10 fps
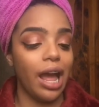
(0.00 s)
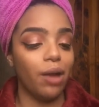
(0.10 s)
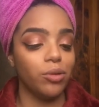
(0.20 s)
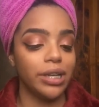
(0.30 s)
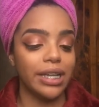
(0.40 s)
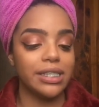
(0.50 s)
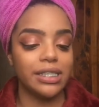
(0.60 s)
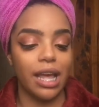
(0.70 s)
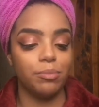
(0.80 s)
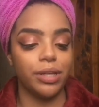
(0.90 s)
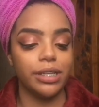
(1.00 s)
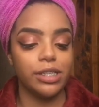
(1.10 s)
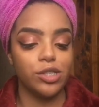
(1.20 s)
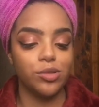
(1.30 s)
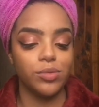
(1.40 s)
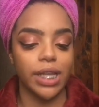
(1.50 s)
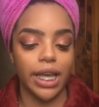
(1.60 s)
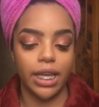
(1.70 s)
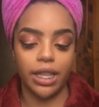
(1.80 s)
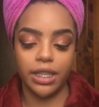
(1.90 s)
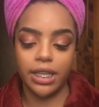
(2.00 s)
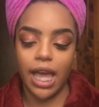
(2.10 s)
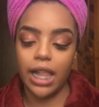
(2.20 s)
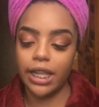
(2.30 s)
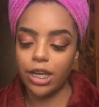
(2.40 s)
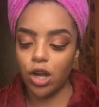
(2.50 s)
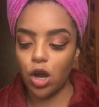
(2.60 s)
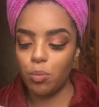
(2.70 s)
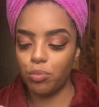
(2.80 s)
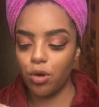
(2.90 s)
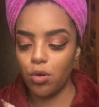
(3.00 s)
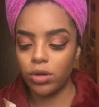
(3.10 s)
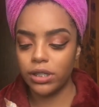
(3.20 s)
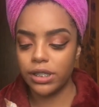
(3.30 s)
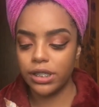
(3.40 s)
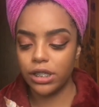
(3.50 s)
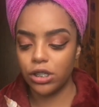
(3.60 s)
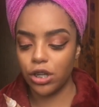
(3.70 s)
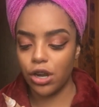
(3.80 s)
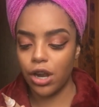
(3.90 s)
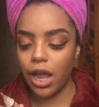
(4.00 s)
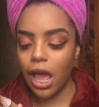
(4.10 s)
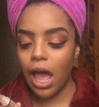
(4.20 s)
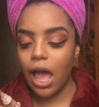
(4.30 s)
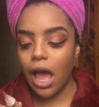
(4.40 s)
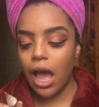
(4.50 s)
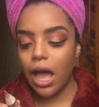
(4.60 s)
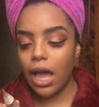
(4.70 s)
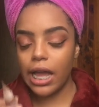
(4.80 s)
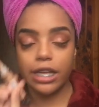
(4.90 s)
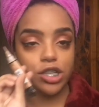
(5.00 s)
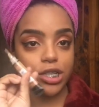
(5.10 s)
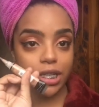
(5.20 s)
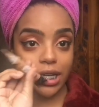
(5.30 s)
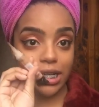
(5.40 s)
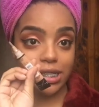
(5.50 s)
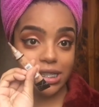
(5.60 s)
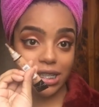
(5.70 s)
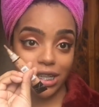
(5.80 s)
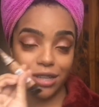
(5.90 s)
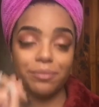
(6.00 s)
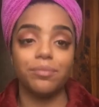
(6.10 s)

our next step is to take the LA Girl Pro Concealer HD Concealer.